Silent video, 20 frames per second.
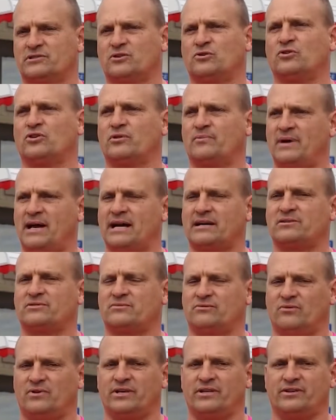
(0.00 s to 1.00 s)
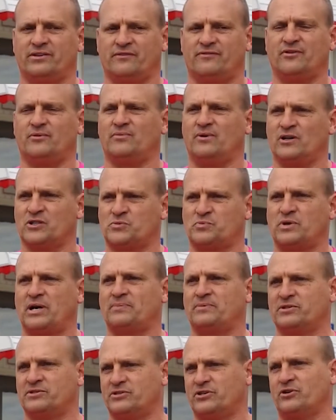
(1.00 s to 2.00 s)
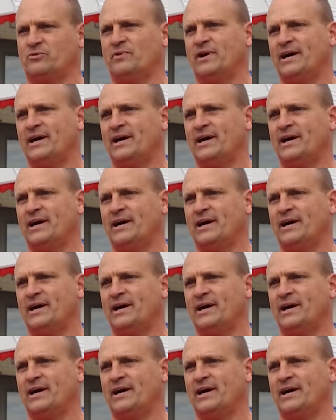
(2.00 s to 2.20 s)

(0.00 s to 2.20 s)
the quarterbacks want their footballs prepped a certain